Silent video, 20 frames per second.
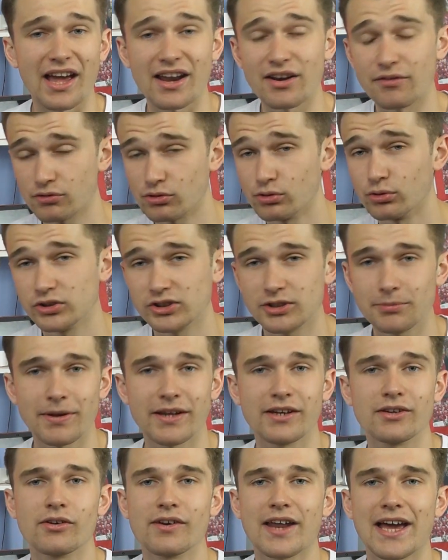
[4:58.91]
And of course,
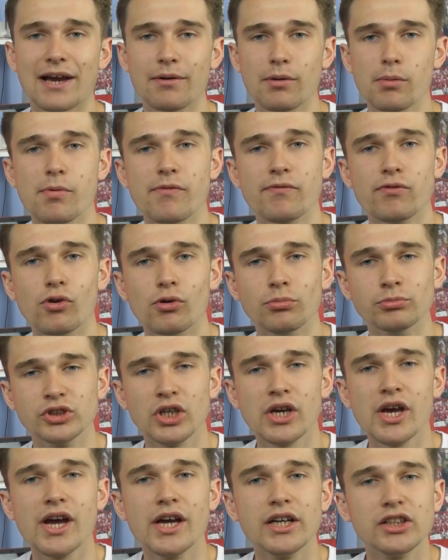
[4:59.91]
depending on how he performs
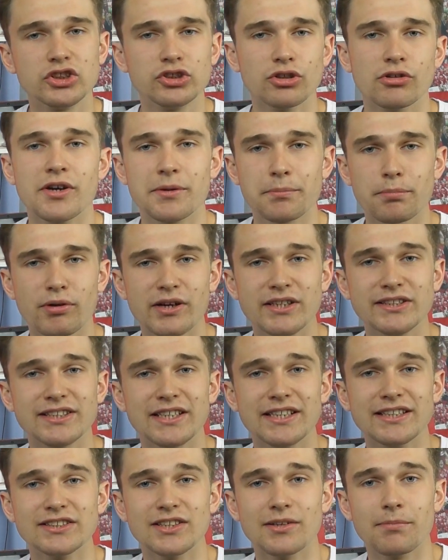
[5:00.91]
during
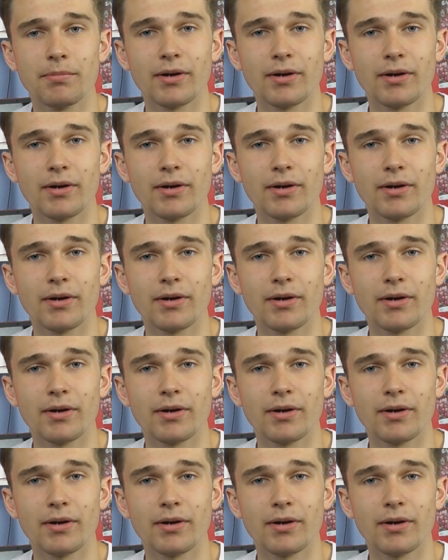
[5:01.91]
pre-season.